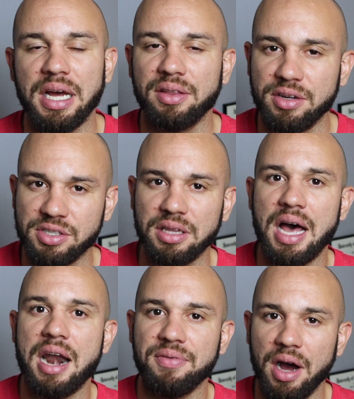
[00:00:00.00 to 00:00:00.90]
Now, there's a
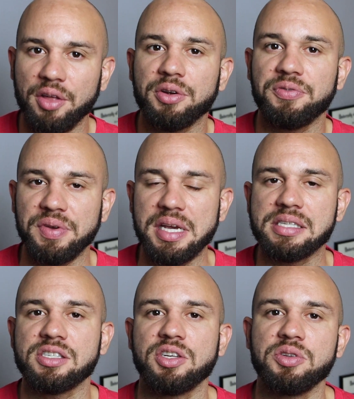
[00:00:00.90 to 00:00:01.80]
lot of other
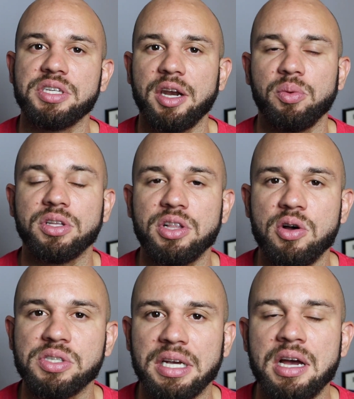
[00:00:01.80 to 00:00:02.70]
fees associated with
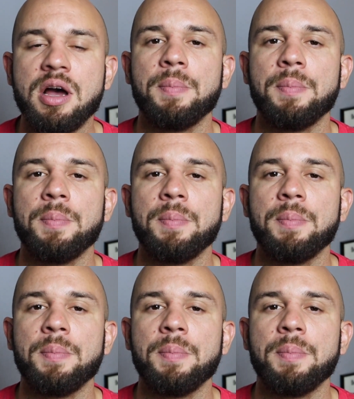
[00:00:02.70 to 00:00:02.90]
closing,